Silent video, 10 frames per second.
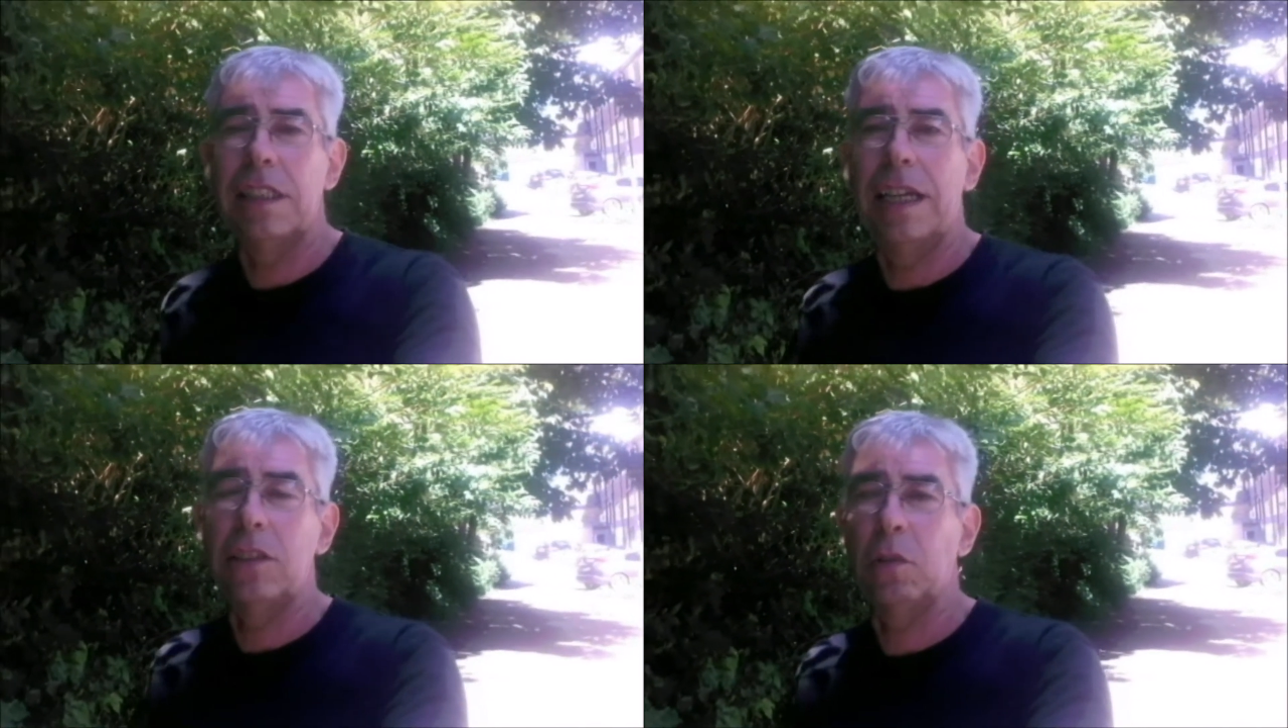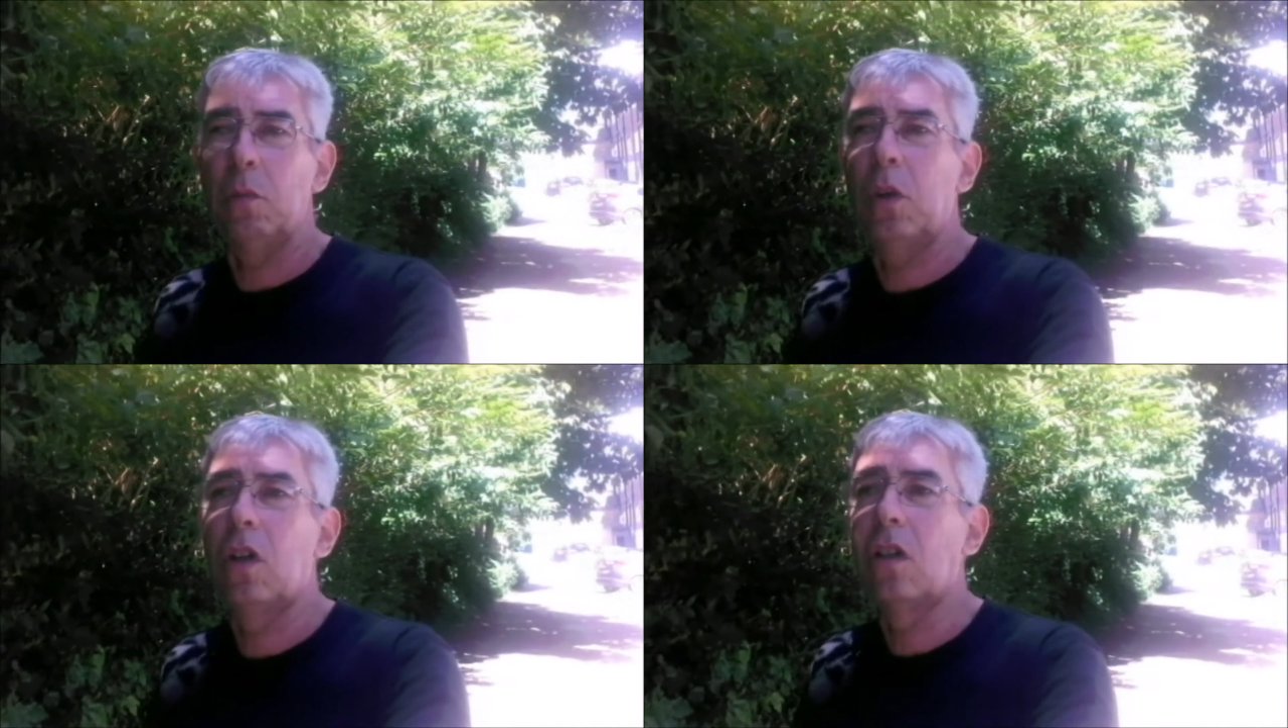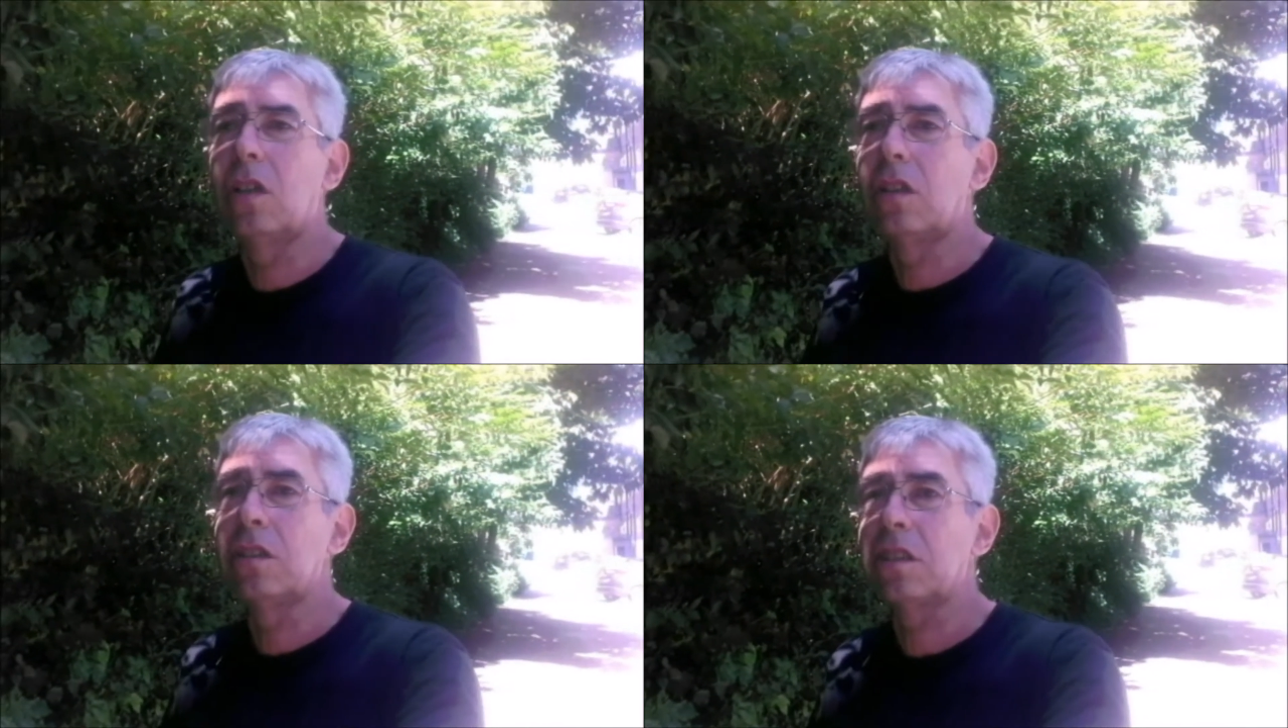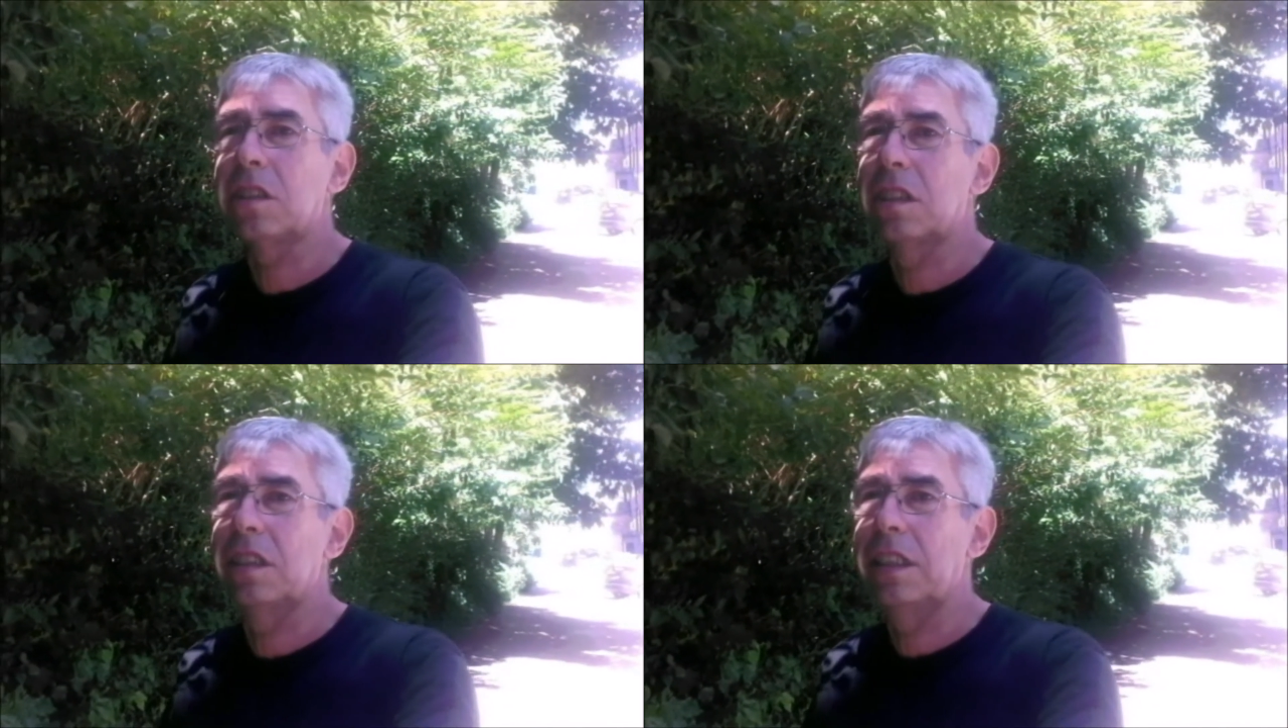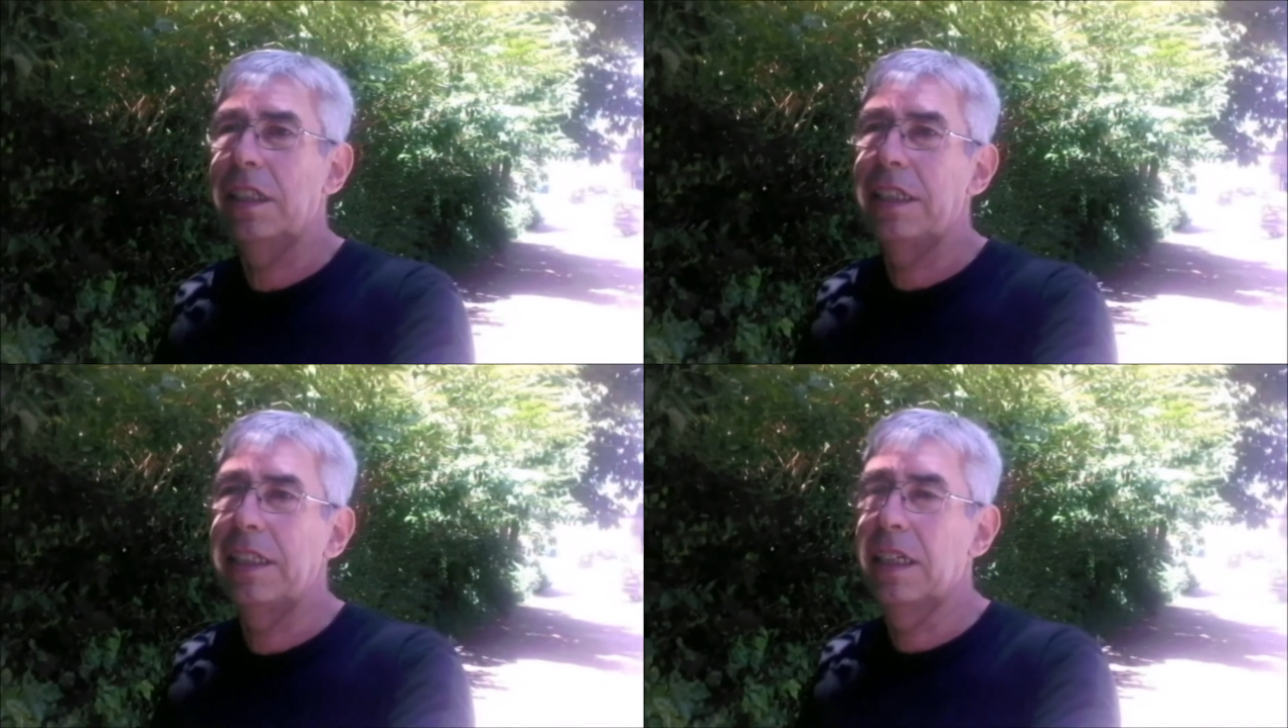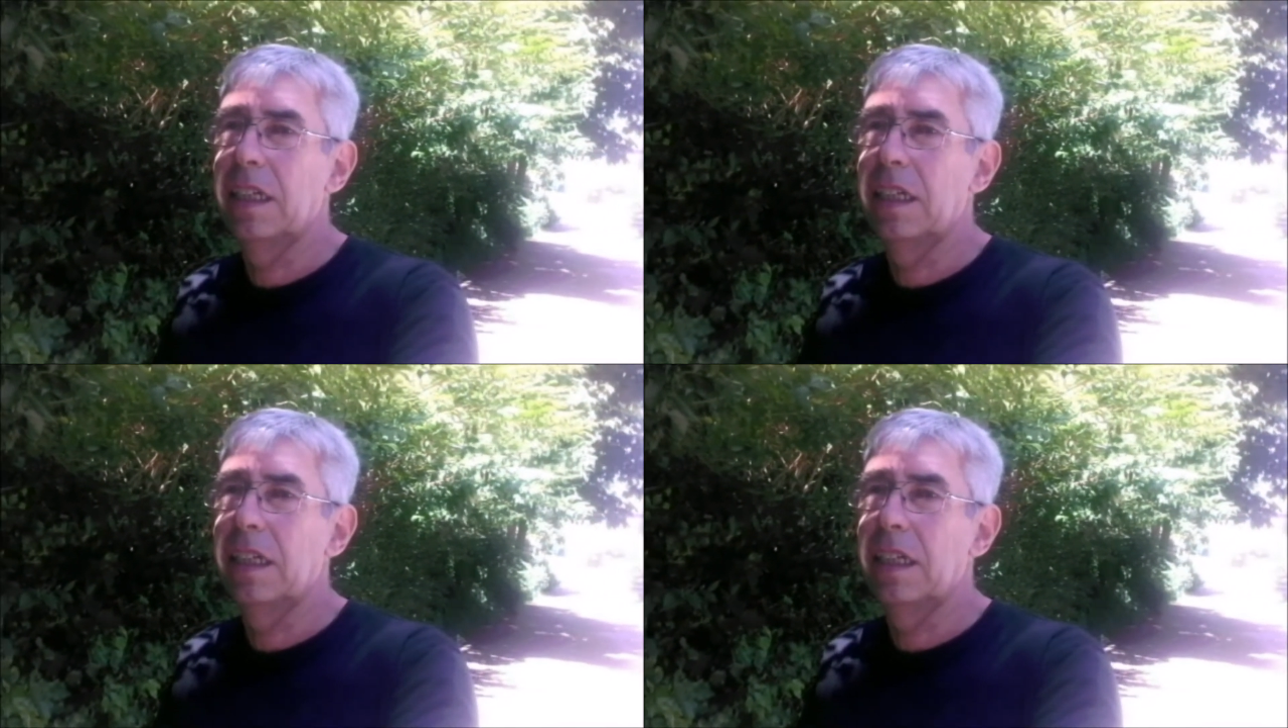us was the